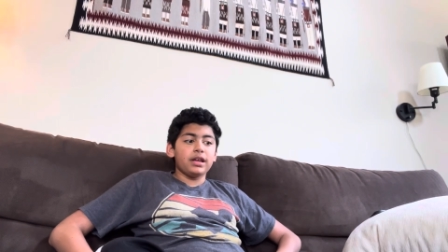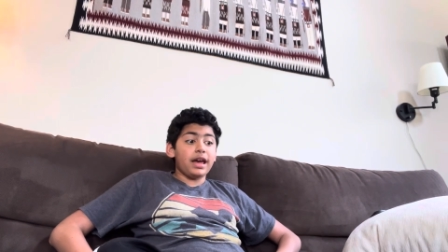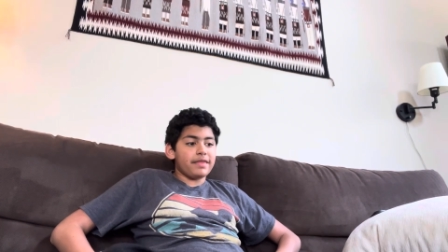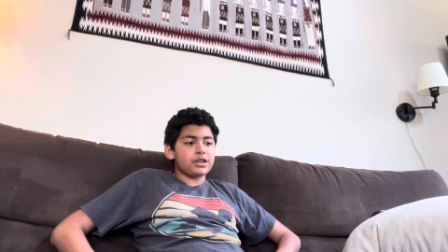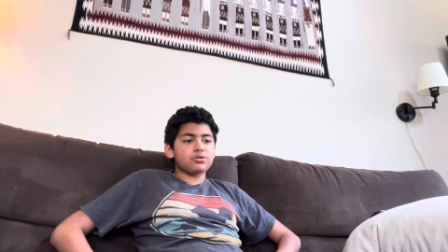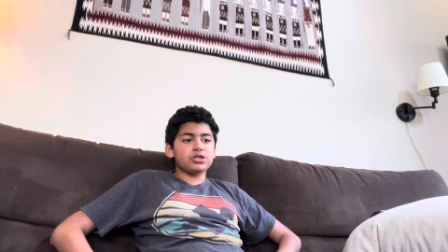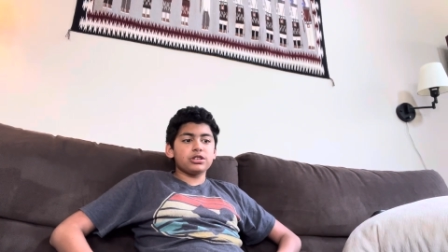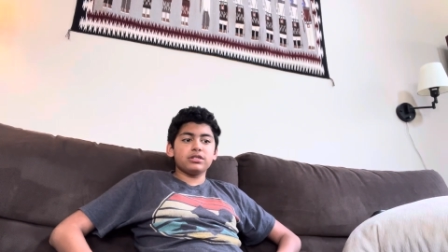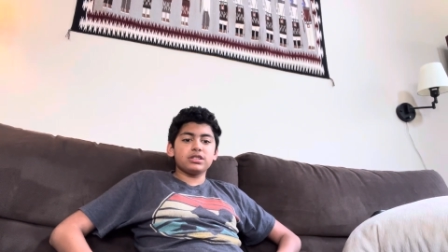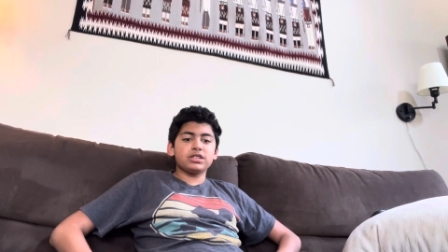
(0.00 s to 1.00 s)
And that's what
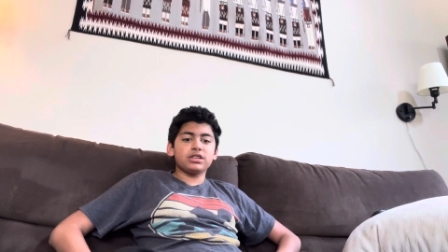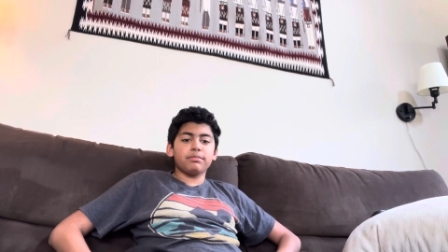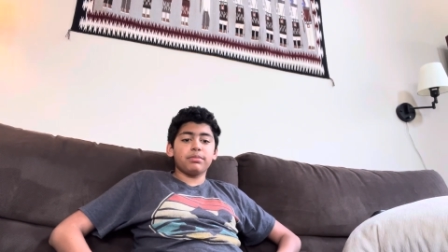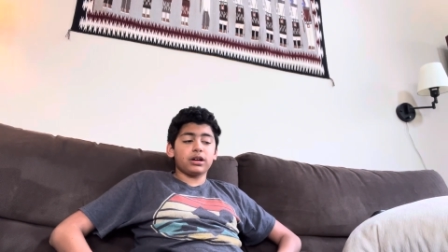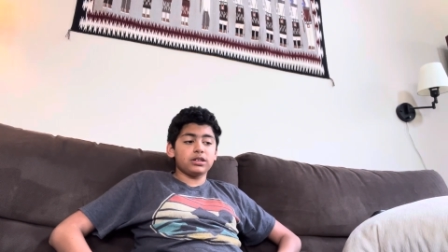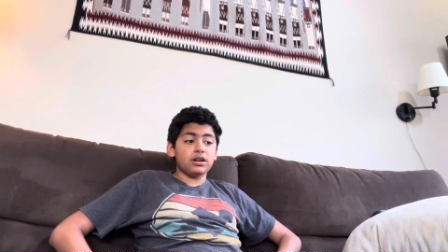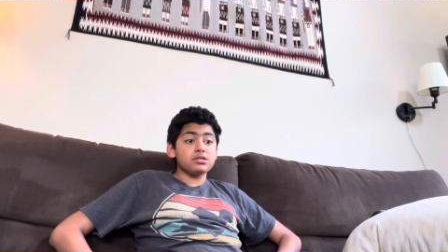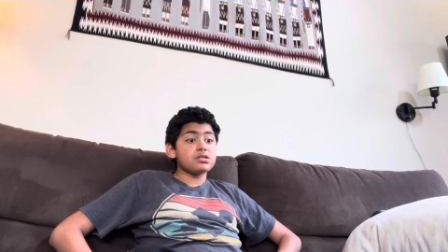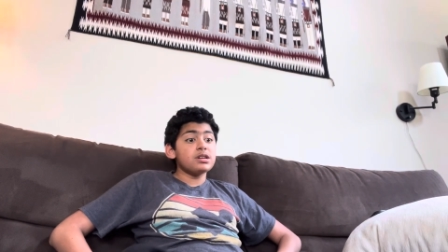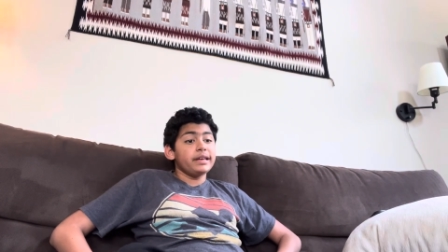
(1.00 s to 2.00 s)
Sabbac
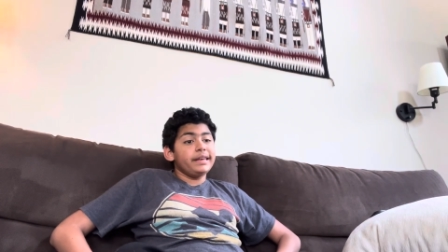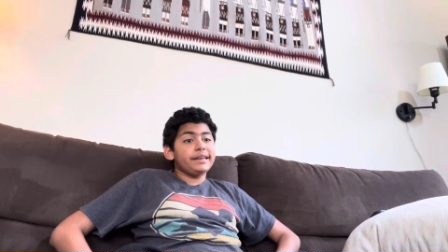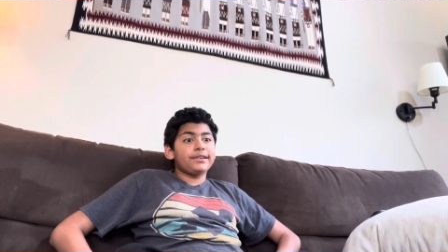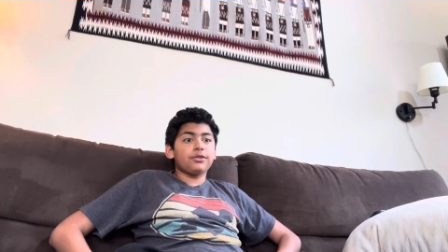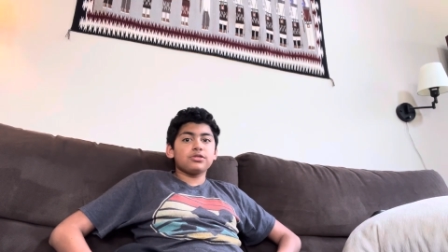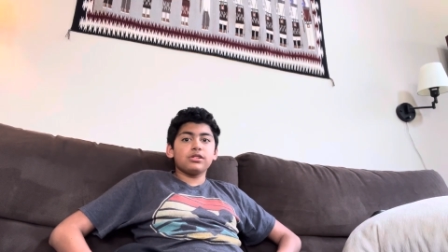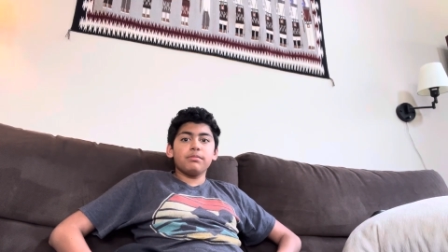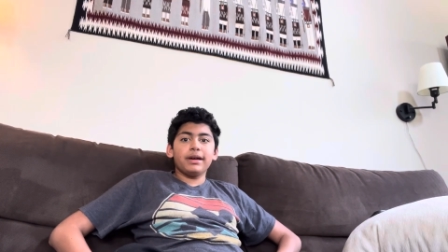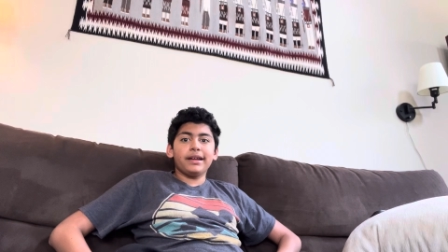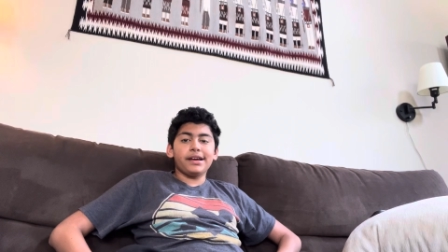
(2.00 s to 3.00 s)
does. He kills
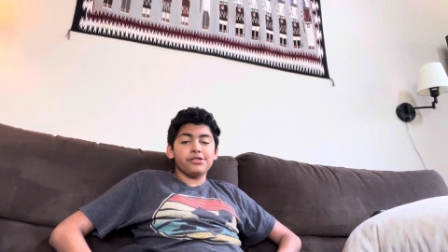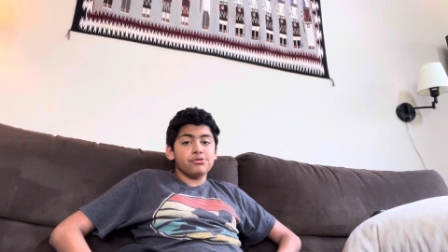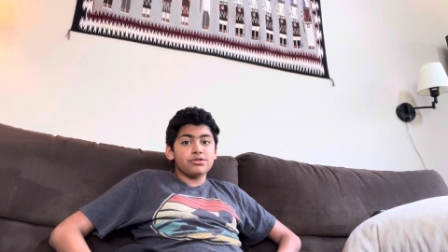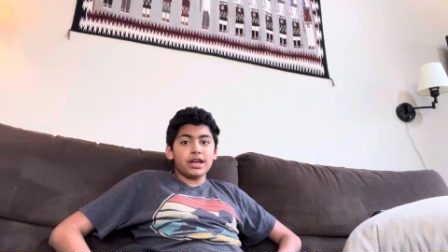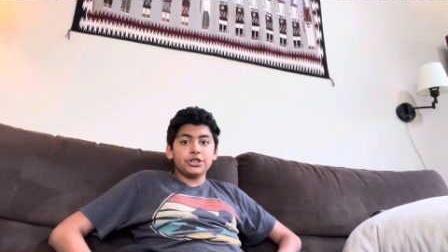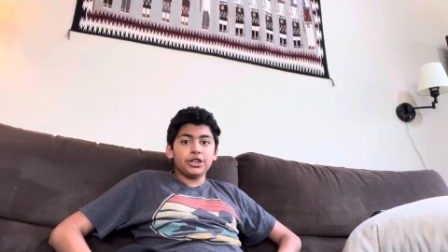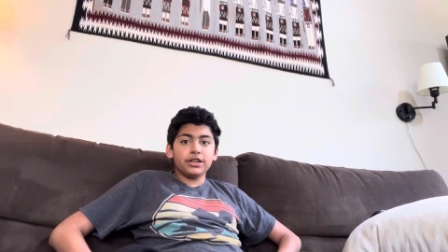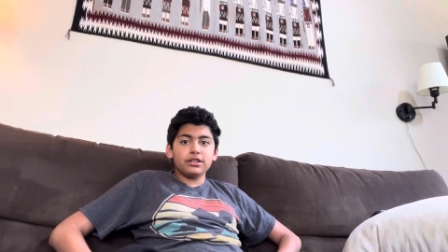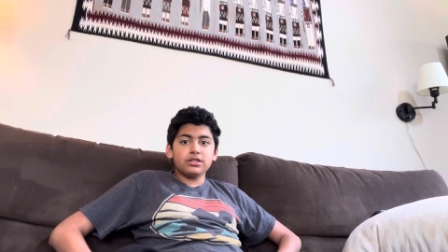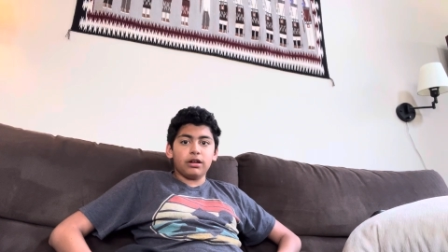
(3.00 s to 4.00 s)
them, and I use that
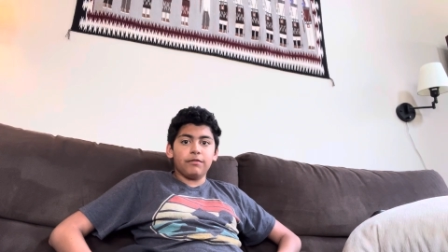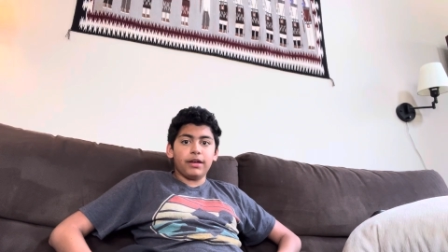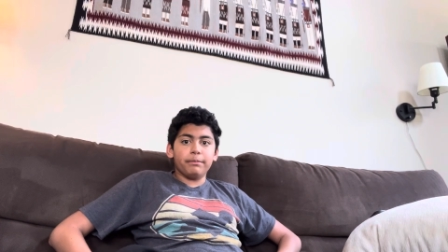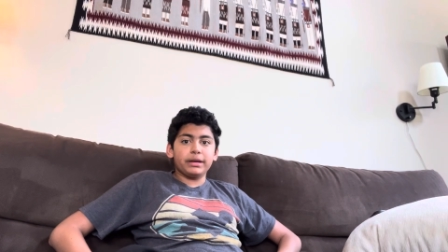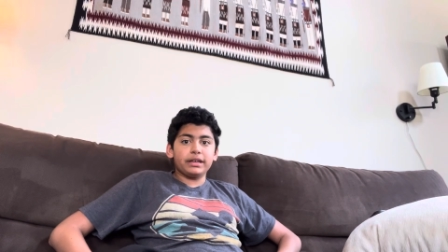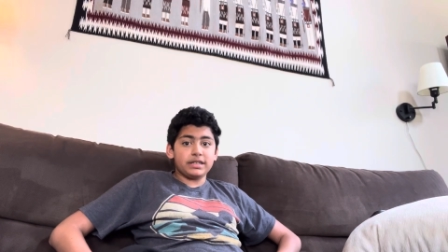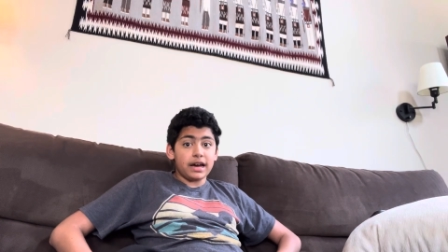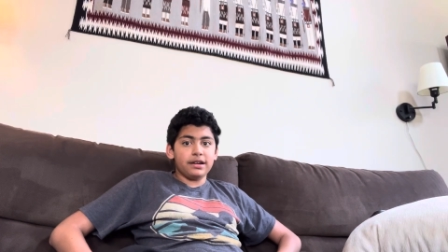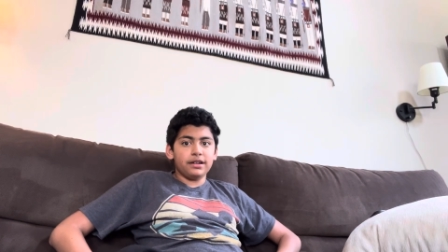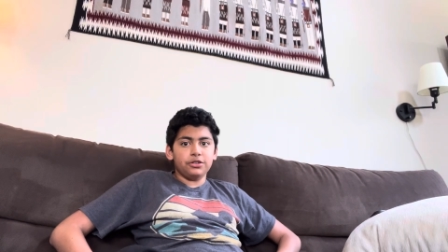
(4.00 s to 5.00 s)
chance of them being
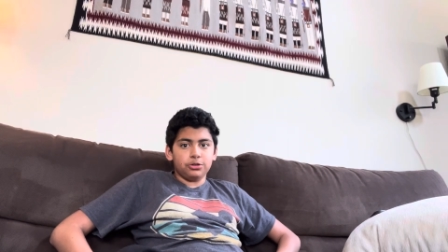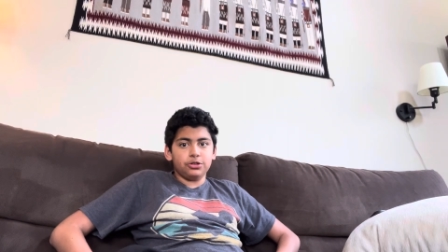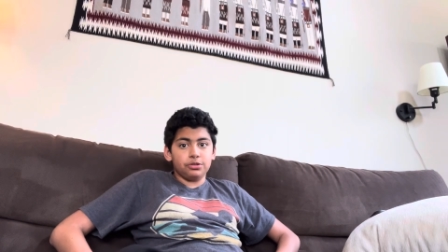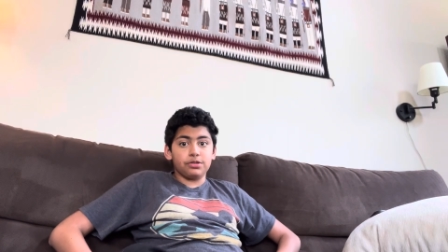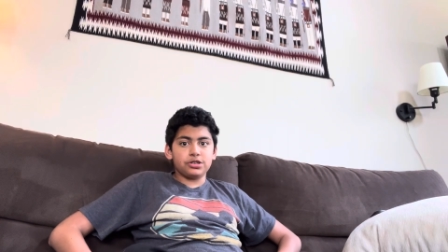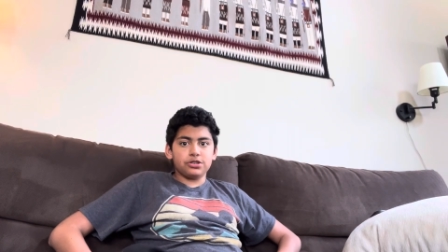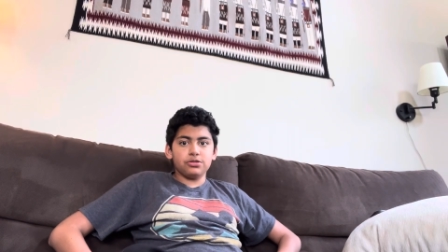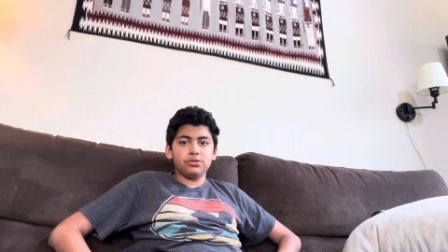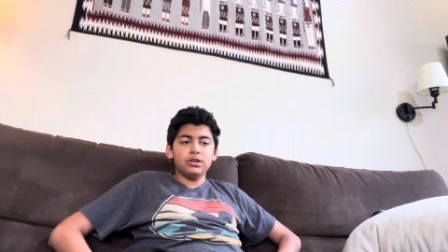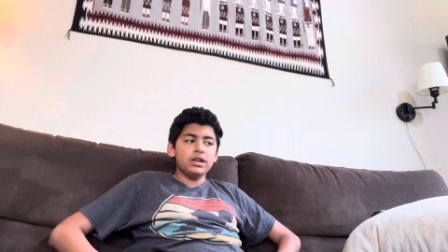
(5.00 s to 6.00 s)
dead, and you could do this
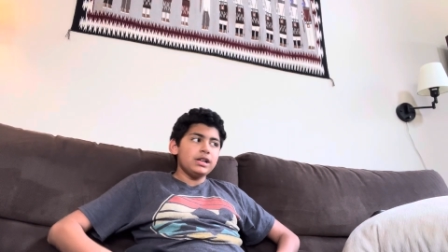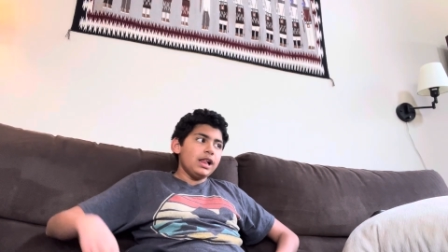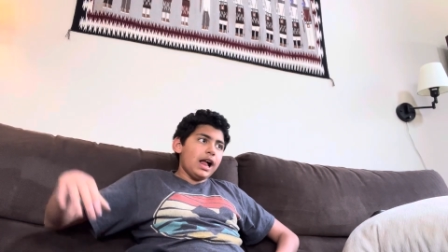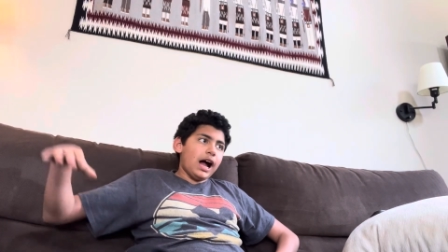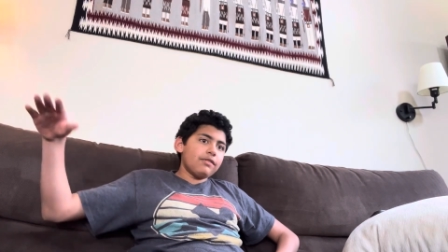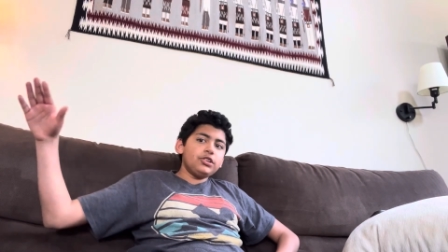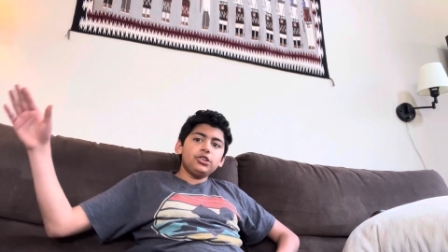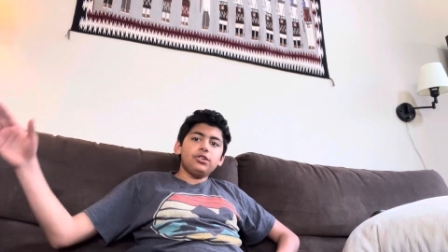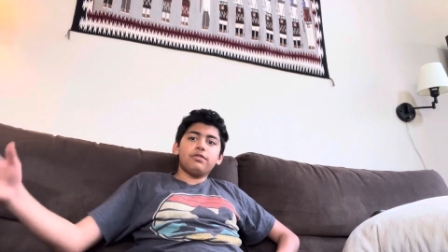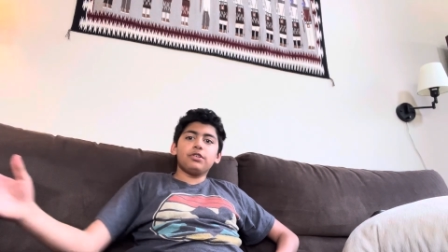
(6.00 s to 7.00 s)
too. Have the
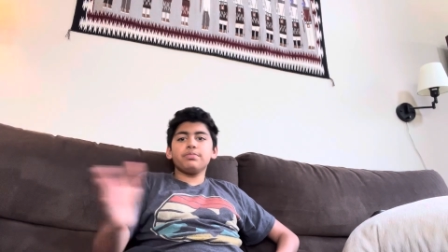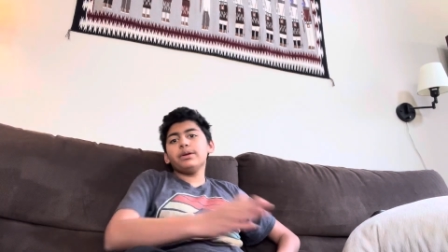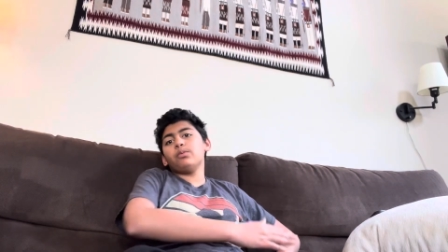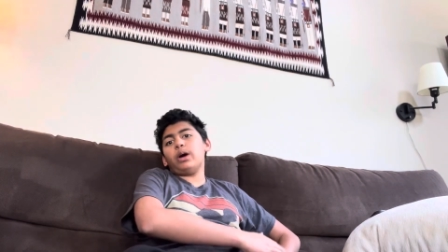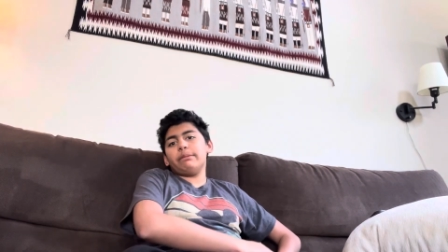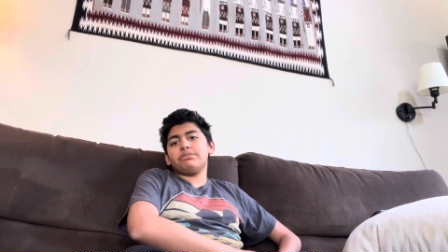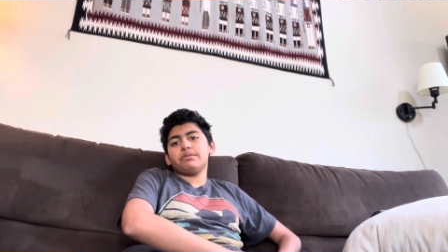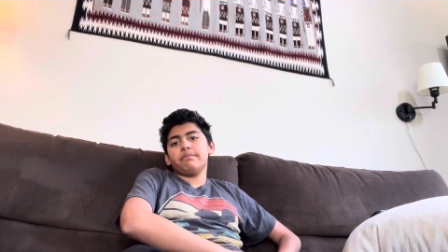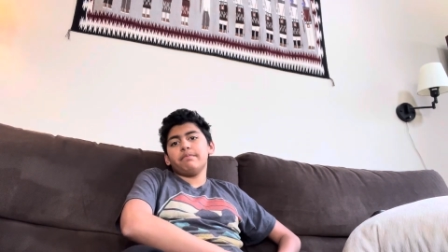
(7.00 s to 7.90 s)
universe be wiped,